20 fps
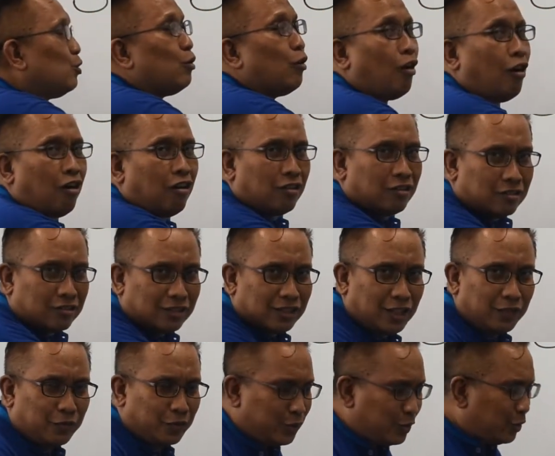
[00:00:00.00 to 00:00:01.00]
long
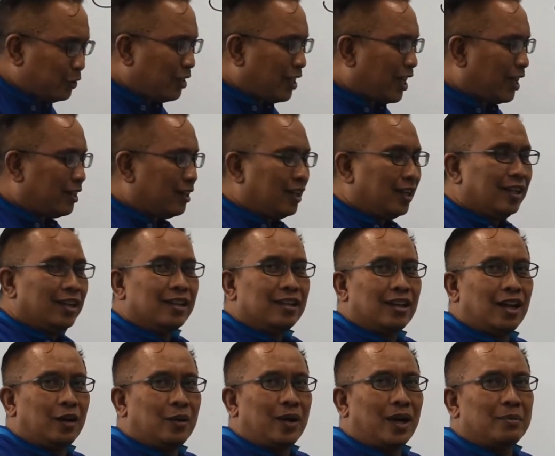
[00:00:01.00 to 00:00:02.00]
if you do that.
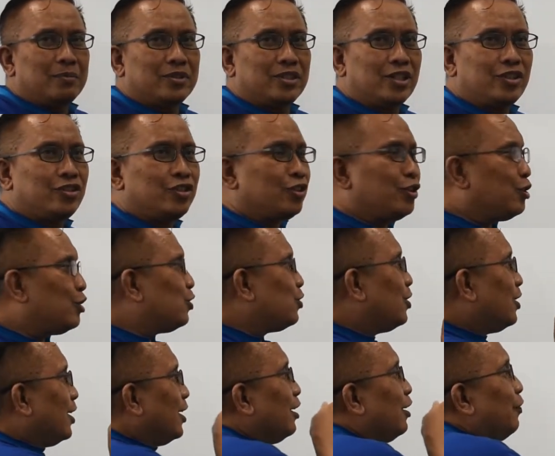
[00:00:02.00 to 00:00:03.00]
Now I'm teaching
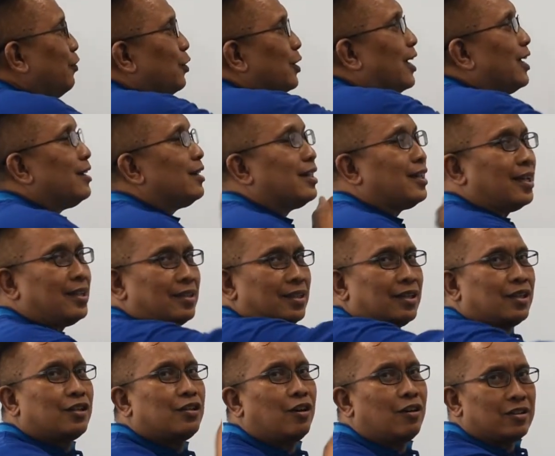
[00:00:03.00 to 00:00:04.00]
you, if you can cut
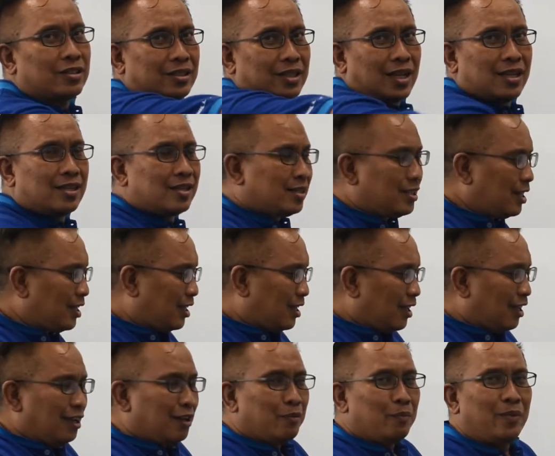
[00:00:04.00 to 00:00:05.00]
across and see
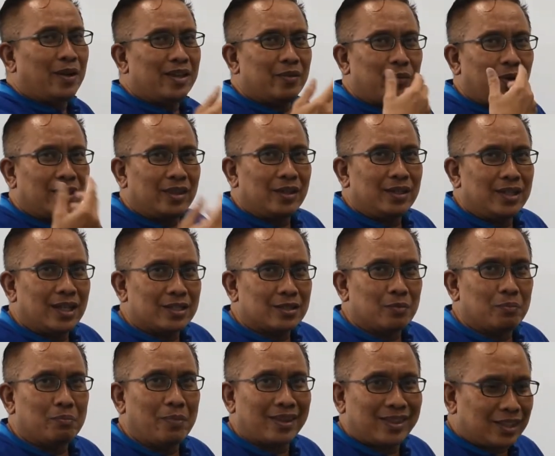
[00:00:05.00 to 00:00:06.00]
whether there's a
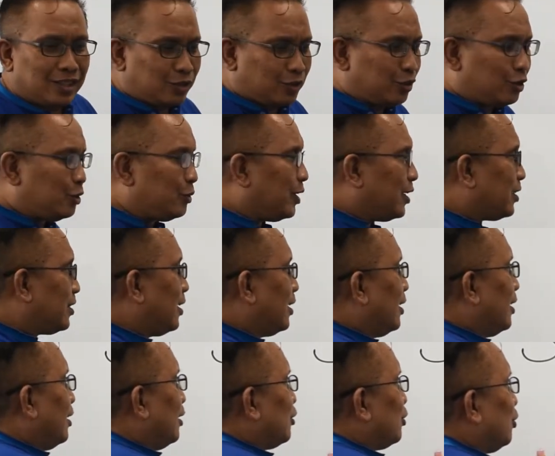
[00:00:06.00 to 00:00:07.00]
method to do it.
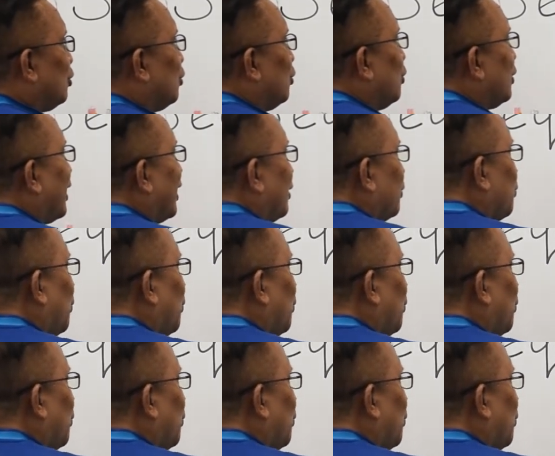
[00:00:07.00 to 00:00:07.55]
So you look at